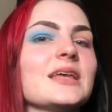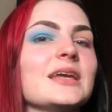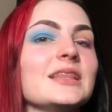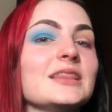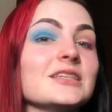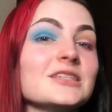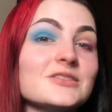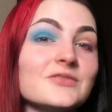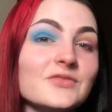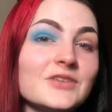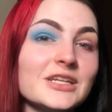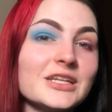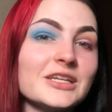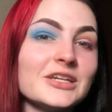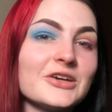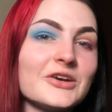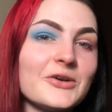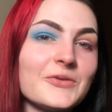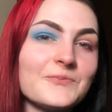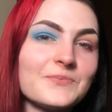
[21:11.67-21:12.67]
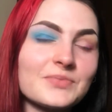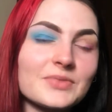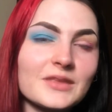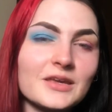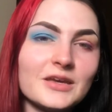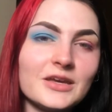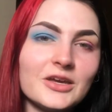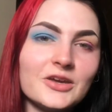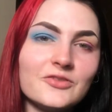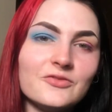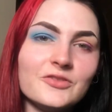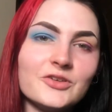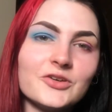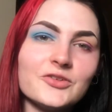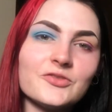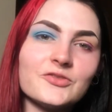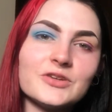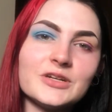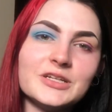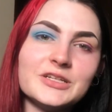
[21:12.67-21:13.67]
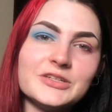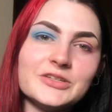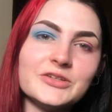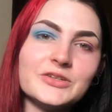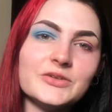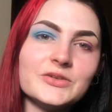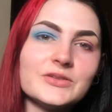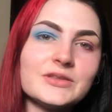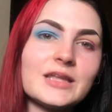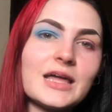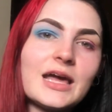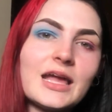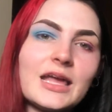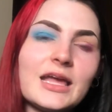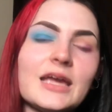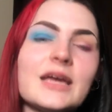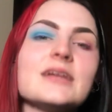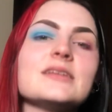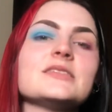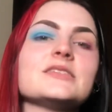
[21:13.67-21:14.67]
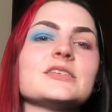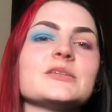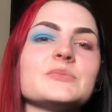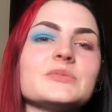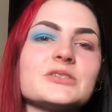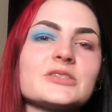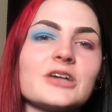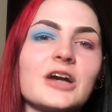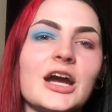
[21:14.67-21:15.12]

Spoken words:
Feel free to like and subscribe if you want to see more.